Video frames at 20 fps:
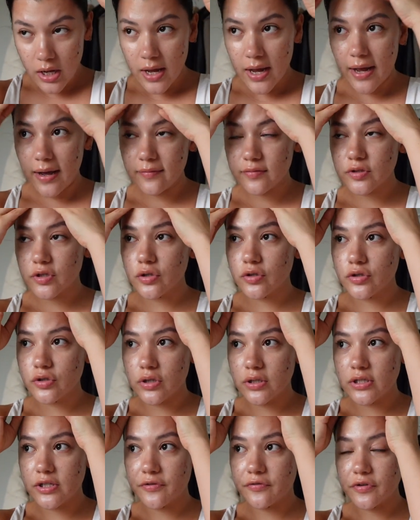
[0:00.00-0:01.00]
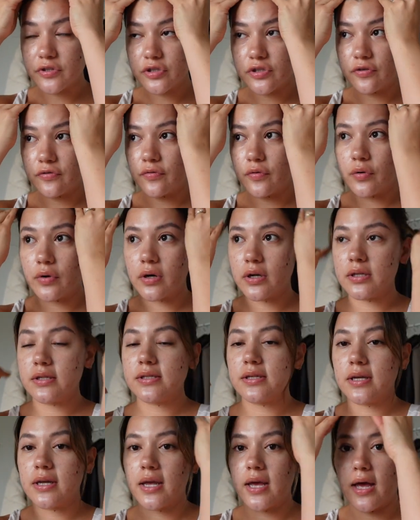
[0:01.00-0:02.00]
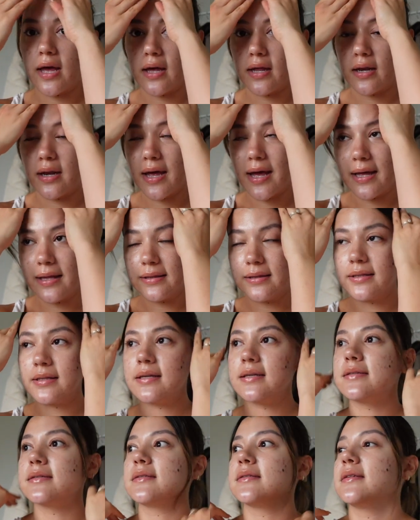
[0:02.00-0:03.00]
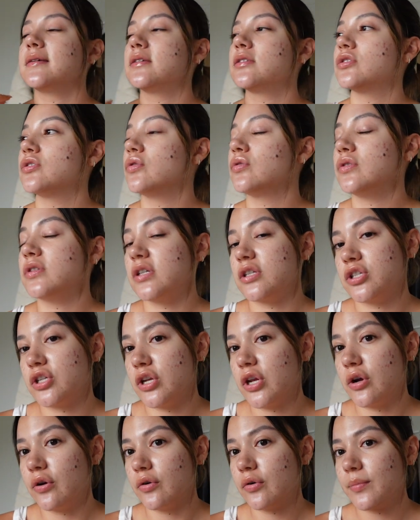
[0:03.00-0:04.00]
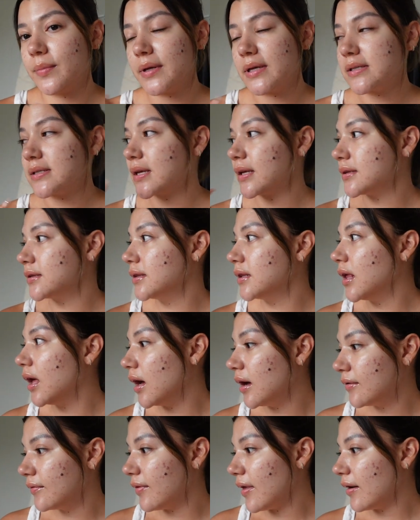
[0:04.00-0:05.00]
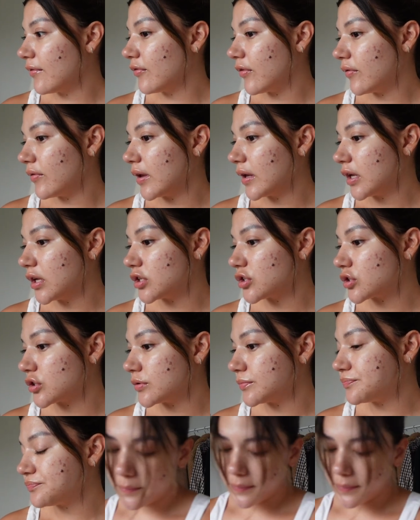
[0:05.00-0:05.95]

I have to go to a different Sephora to get at least a Sol de Janeiro because I love that for vacation.